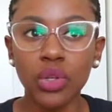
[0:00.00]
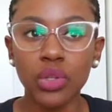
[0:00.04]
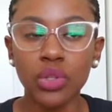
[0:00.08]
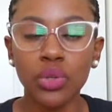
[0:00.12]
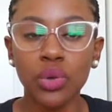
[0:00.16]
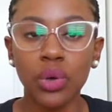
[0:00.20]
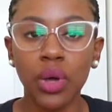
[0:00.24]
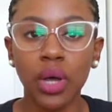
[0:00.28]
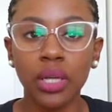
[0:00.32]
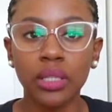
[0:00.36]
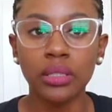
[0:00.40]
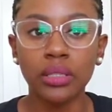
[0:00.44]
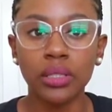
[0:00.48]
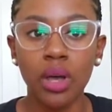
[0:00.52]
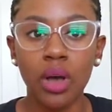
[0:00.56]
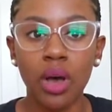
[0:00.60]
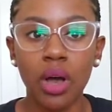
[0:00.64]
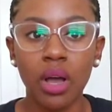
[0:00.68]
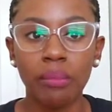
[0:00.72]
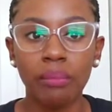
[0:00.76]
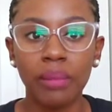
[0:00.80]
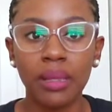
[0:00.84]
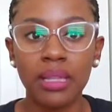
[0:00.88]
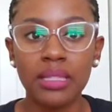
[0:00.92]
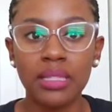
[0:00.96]
So I
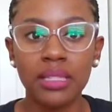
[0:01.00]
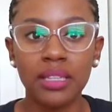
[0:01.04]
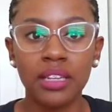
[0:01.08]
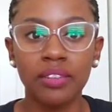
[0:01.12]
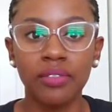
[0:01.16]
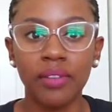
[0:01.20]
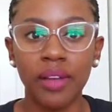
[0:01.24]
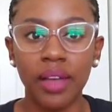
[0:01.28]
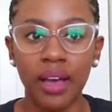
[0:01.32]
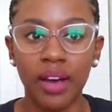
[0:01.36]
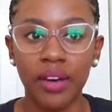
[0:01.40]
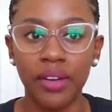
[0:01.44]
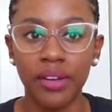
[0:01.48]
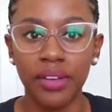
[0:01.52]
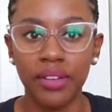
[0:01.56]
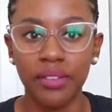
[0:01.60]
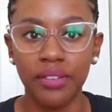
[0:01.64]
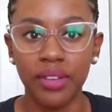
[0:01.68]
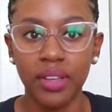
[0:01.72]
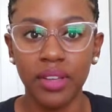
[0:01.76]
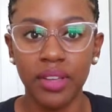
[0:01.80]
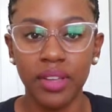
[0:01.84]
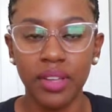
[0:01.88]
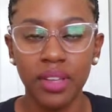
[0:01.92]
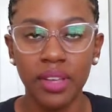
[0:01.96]
talked myself out of
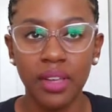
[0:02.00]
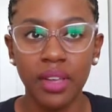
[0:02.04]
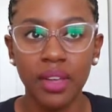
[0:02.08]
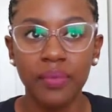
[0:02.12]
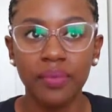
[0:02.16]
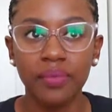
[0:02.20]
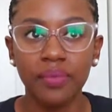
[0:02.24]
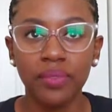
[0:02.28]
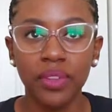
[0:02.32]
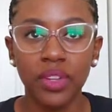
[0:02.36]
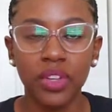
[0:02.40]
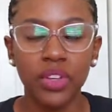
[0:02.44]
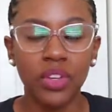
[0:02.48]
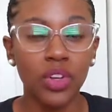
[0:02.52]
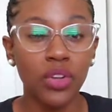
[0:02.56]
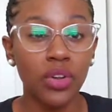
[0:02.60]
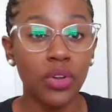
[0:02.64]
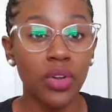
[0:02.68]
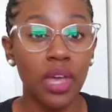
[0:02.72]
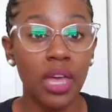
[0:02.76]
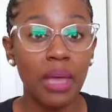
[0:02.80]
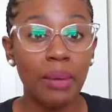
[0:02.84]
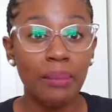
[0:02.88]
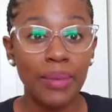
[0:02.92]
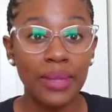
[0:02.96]
it. You don't
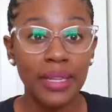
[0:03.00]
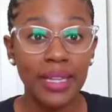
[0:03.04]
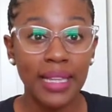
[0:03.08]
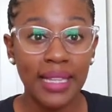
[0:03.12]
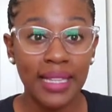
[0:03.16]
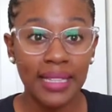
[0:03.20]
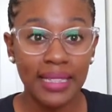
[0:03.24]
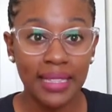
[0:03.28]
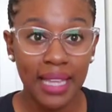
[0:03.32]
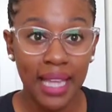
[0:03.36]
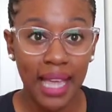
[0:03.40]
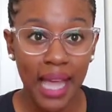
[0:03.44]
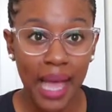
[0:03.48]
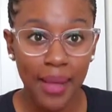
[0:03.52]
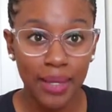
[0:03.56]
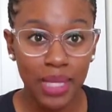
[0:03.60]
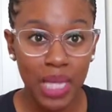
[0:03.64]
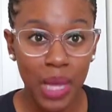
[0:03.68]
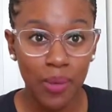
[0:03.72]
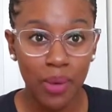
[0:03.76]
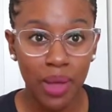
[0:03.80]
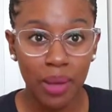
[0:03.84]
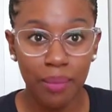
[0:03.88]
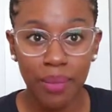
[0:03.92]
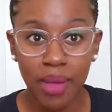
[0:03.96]
know how many times
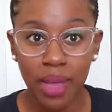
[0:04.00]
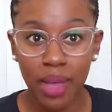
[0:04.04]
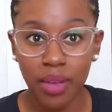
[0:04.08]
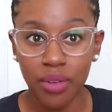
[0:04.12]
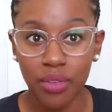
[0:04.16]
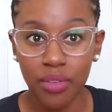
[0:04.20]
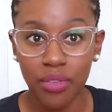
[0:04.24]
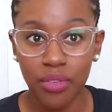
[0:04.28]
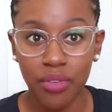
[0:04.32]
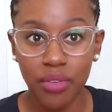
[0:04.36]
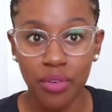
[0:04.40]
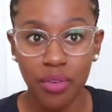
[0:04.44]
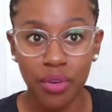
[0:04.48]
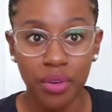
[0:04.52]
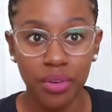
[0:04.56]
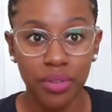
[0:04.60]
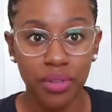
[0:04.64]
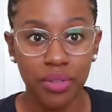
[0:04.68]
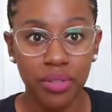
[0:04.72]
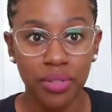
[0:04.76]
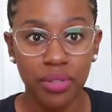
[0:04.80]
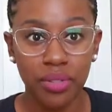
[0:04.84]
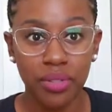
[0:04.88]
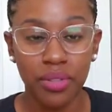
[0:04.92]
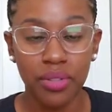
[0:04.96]
I went back and
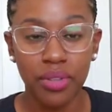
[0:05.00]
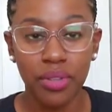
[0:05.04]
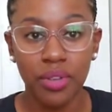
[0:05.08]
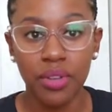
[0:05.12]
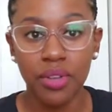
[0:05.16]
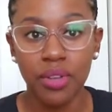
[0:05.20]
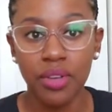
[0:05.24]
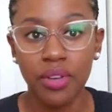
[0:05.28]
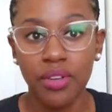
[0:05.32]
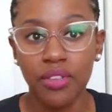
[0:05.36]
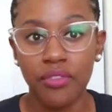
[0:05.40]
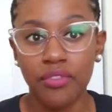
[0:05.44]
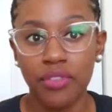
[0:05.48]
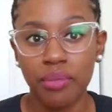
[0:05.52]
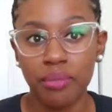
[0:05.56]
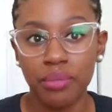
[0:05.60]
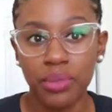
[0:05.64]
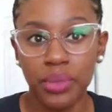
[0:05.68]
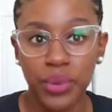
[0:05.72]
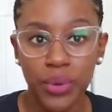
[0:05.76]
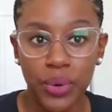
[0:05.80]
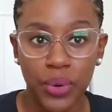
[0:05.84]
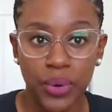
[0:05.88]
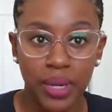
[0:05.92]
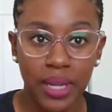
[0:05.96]
forth from
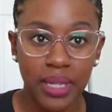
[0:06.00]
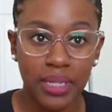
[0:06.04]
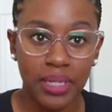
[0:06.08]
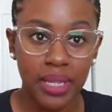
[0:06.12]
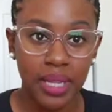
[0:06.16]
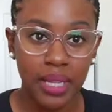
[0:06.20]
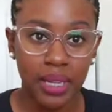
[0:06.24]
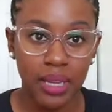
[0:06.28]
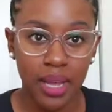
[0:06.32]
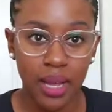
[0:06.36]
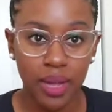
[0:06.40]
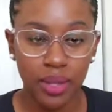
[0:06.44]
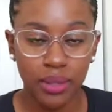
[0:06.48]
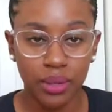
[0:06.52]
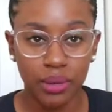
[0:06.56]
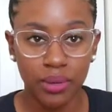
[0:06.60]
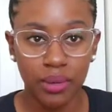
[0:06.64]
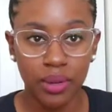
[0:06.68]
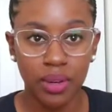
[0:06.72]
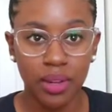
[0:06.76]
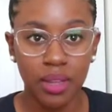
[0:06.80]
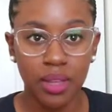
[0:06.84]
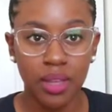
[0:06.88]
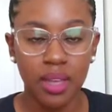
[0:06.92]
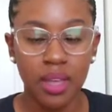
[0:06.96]
doing it to not
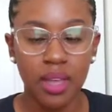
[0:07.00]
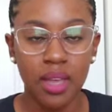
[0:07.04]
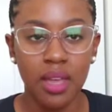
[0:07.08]
doing it.